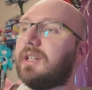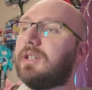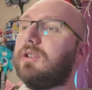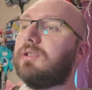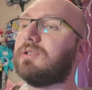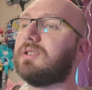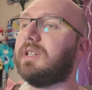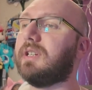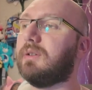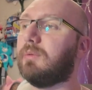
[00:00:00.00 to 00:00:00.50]

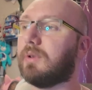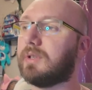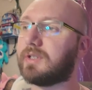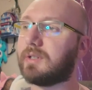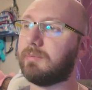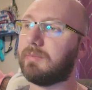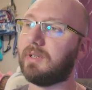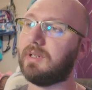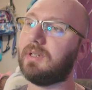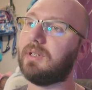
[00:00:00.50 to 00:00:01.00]
Usually you want
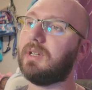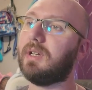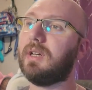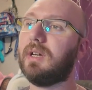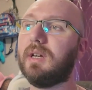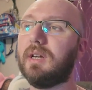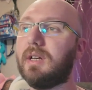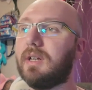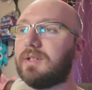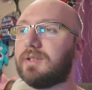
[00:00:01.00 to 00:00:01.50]
something
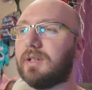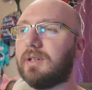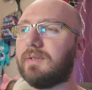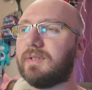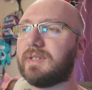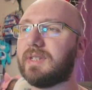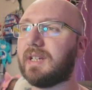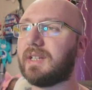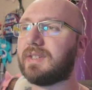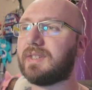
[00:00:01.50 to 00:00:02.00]
sort of
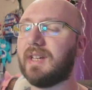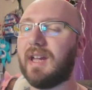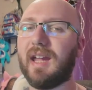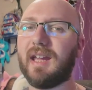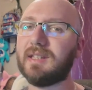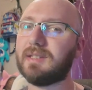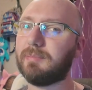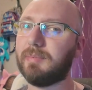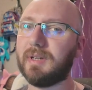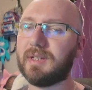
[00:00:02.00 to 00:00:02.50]
6 to
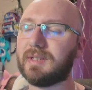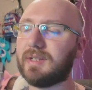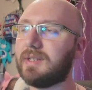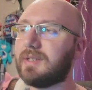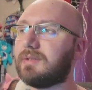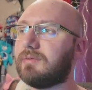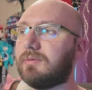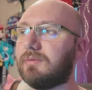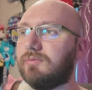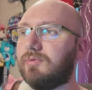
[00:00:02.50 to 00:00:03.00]
8
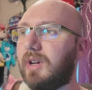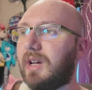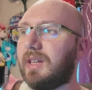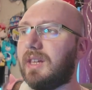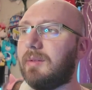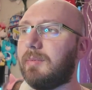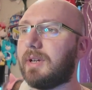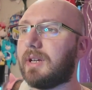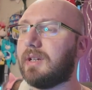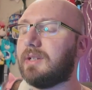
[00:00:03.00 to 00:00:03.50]
pieces
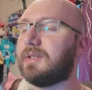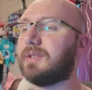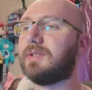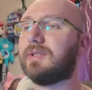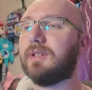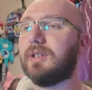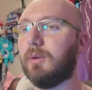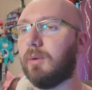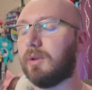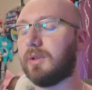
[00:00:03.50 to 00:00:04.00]
really,
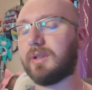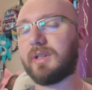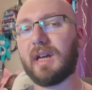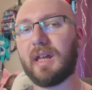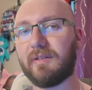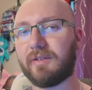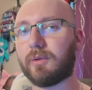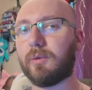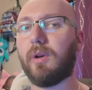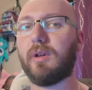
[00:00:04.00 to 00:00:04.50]
because you want
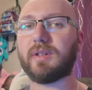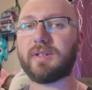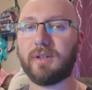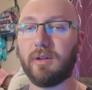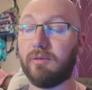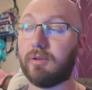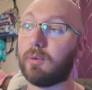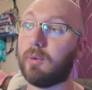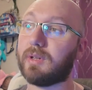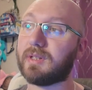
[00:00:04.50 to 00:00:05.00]
kind of quality
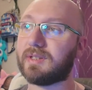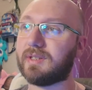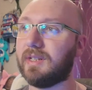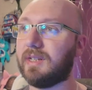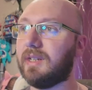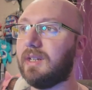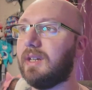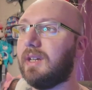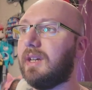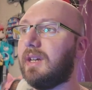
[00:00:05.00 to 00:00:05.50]
over
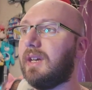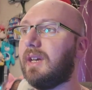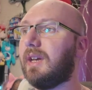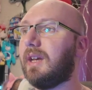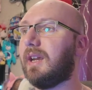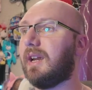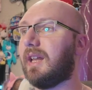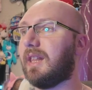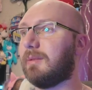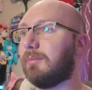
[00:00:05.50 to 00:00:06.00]
quantity.
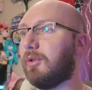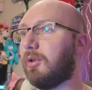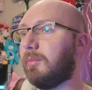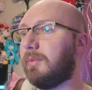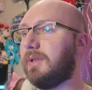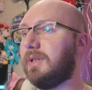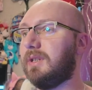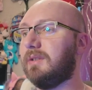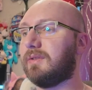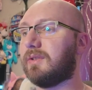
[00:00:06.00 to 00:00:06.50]
At the
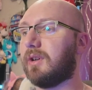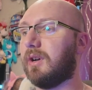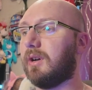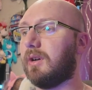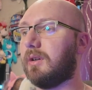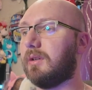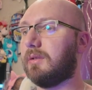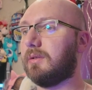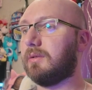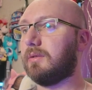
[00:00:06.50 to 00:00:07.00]
moment you've got
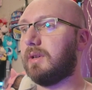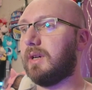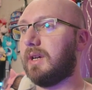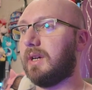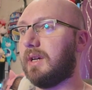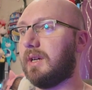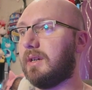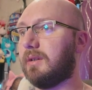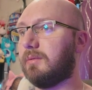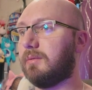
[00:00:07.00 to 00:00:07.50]

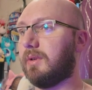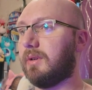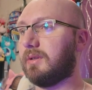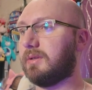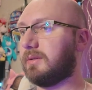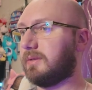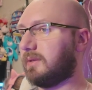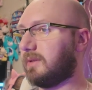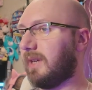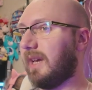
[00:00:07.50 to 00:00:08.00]

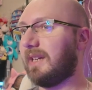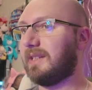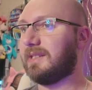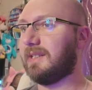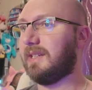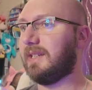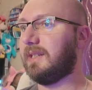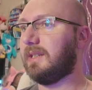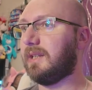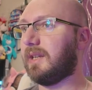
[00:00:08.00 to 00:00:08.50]

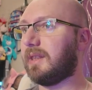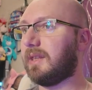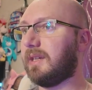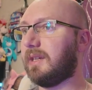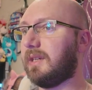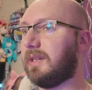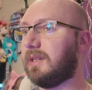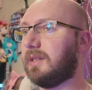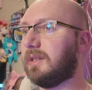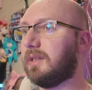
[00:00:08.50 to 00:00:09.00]
18 I
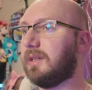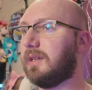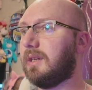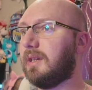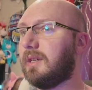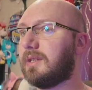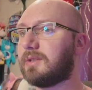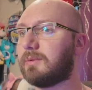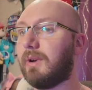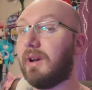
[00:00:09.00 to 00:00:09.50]
think.
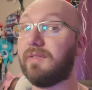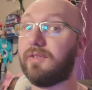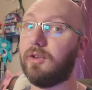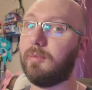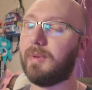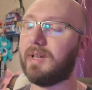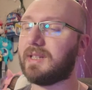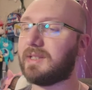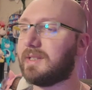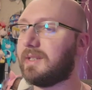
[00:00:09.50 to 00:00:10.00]
It's quite a few
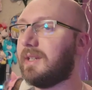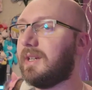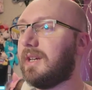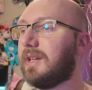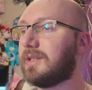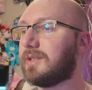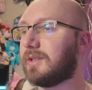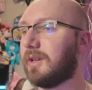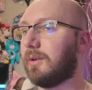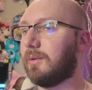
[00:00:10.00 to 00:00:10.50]
bits.
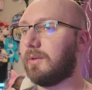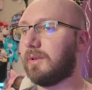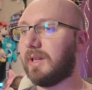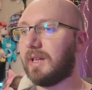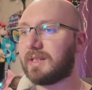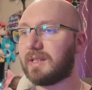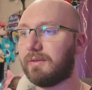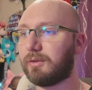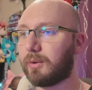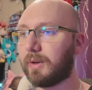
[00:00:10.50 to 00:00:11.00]
So
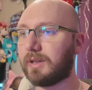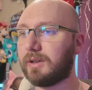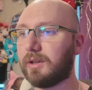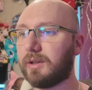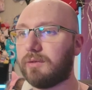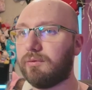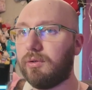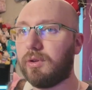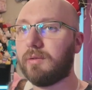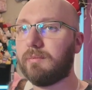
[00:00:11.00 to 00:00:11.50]
let's have a quick look
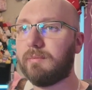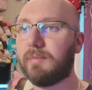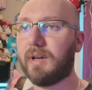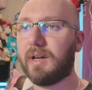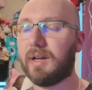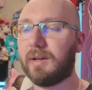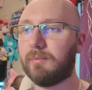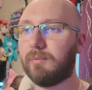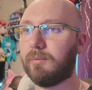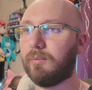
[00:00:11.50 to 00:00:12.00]
through them.
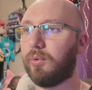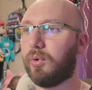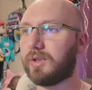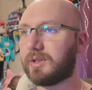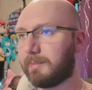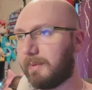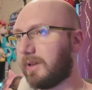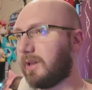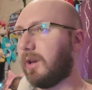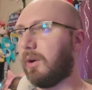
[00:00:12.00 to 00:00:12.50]
We won't
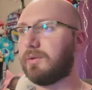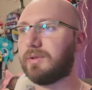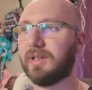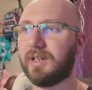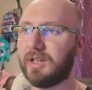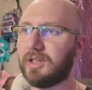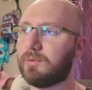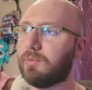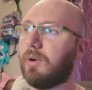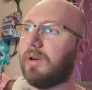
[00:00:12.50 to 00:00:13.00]
spend loads on
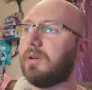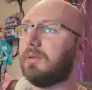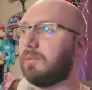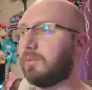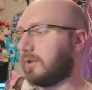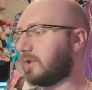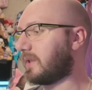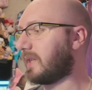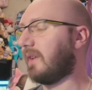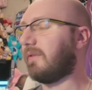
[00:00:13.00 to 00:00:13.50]
each one,
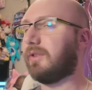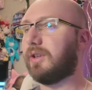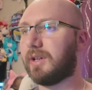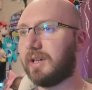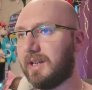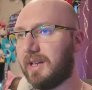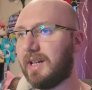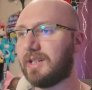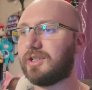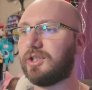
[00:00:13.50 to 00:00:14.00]
we'll just have a
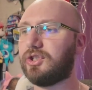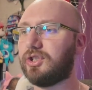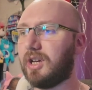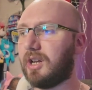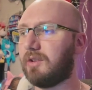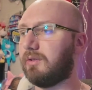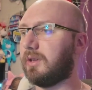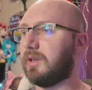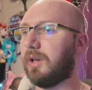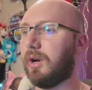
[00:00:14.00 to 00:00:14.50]
look at it as a
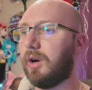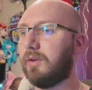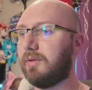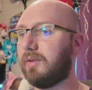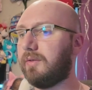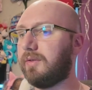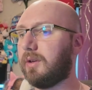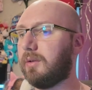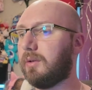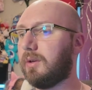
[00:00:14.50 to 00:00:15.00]
general
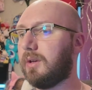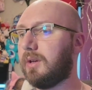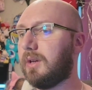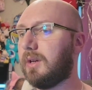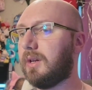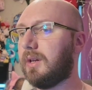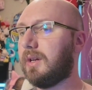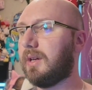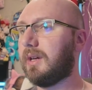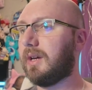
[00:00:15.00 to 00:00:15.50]
overview.
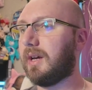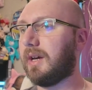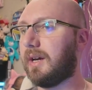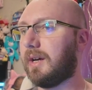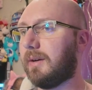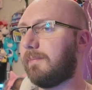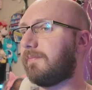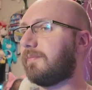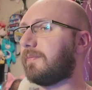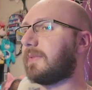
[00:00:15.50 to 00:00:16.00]

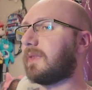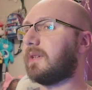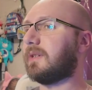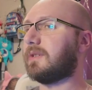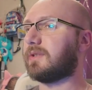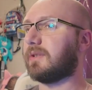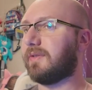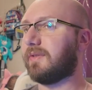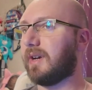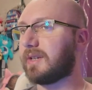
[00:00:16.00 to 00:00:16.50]

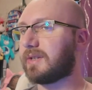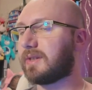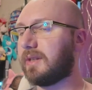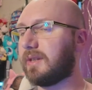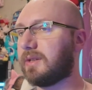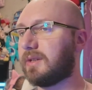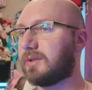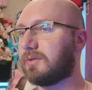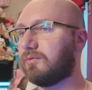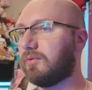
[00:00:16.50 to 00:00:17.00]
So first,
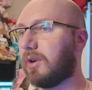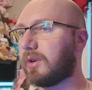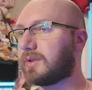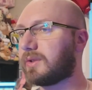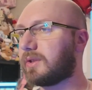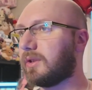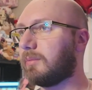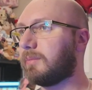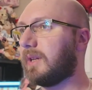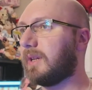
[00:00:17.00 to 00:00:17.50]
this rock
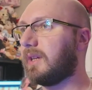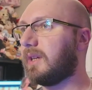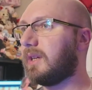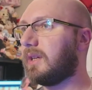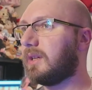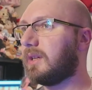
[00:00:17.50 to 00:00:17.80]
sculpting.